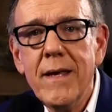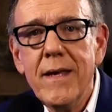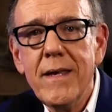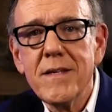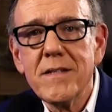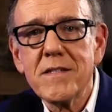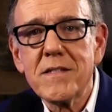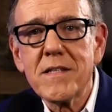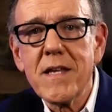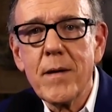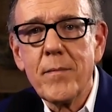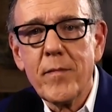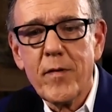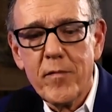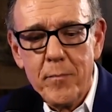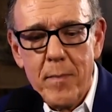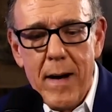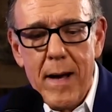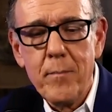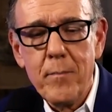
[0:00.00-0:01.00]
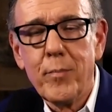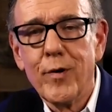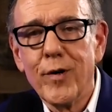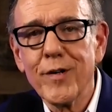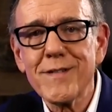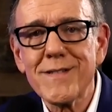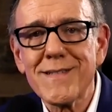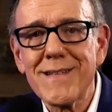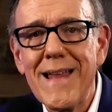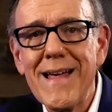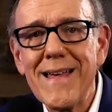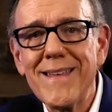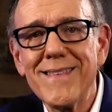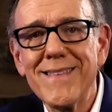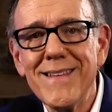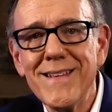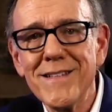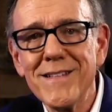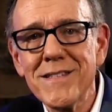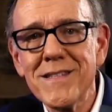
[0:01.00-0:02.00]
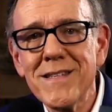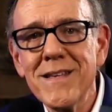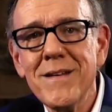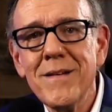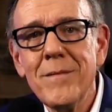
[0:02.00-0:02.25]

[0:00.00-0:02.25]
in some of my books, like this,